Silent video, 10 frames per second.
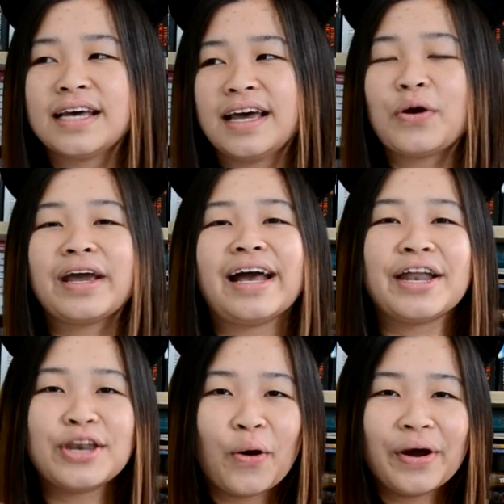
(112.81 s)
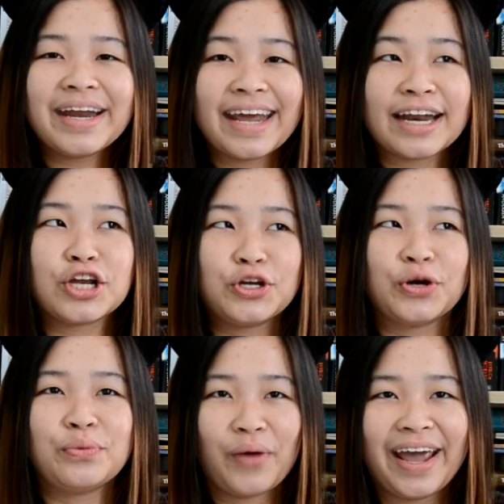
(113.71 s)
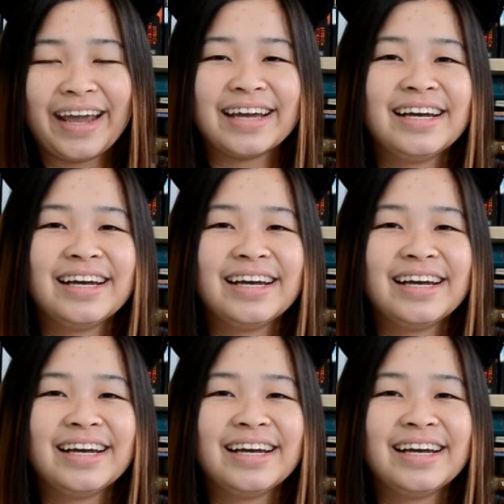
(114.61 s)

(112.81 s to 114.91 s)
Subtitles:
Okay, annoyed in a good way.